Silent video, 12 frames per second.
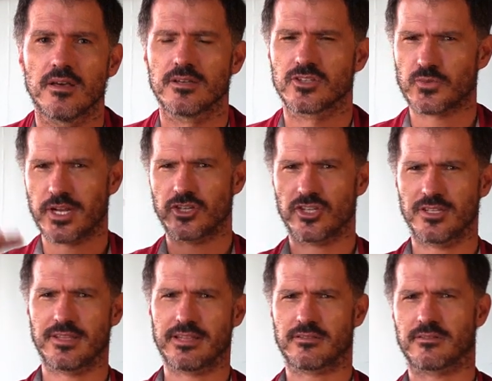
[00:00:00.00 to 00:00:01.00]

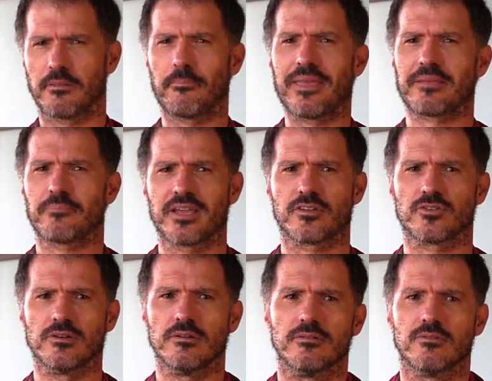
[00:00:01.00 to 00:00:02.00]
Strategy, that's the big
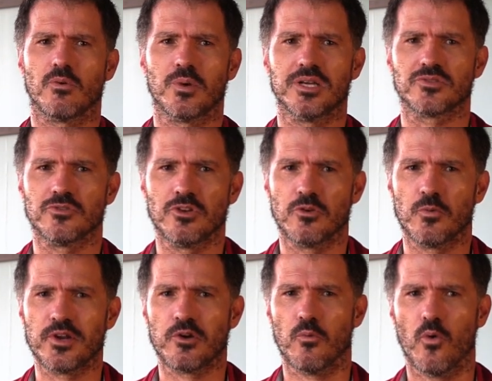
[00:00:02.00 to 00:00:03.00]
picture, whether you
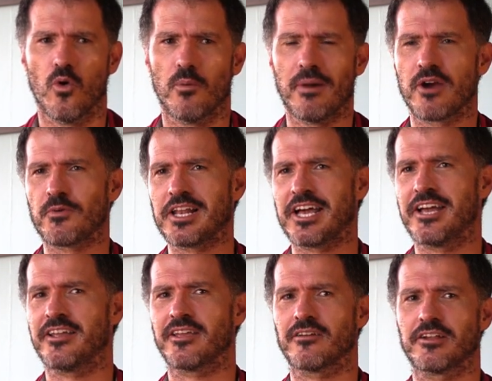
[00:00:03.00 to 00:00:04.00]
win a war by
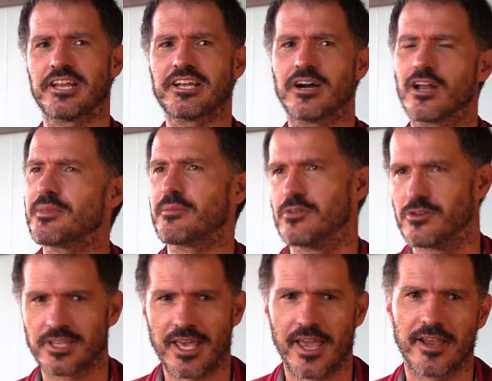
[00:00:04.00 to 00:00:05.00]
relying on an economic
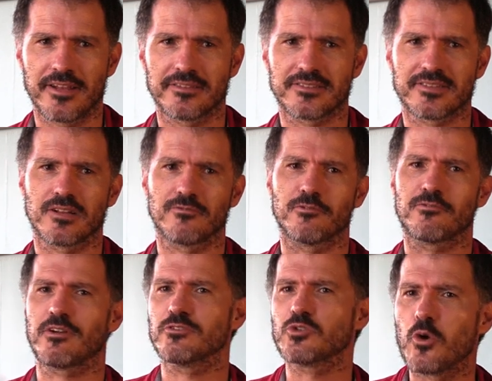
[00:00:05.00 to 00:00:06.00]
blockade instead of a
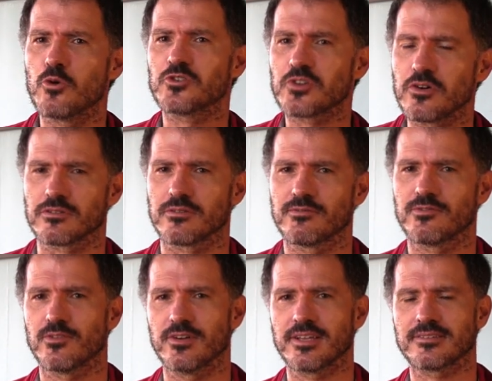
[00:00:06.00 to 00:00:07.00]
frontal assault,
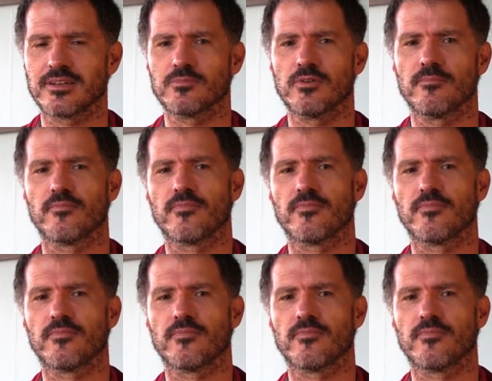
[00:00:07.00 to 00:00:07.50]
for example.